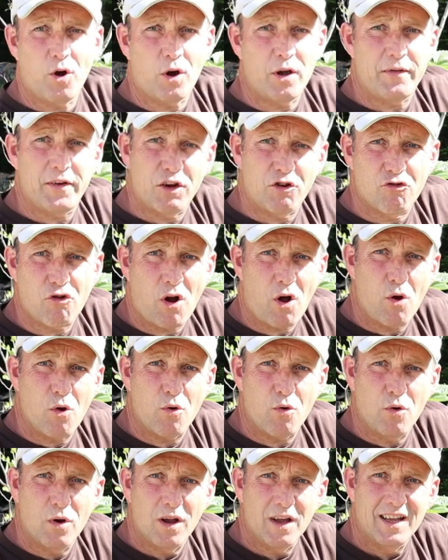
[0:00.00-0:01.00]
not even
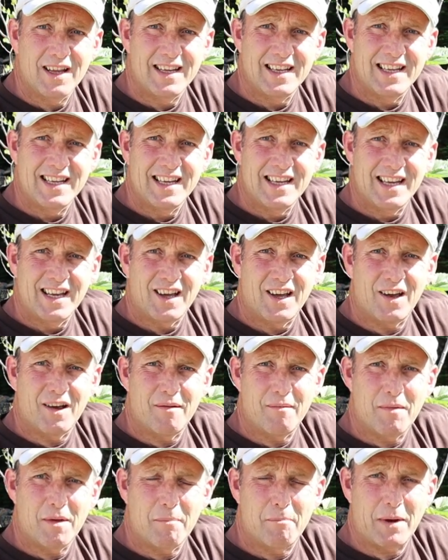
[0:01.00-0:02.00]
grow
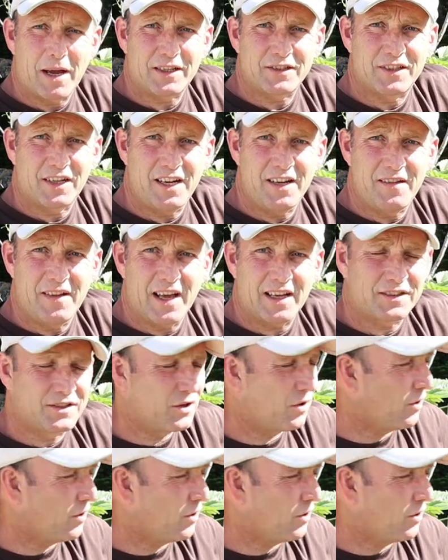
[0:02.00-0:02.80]
um, basil in that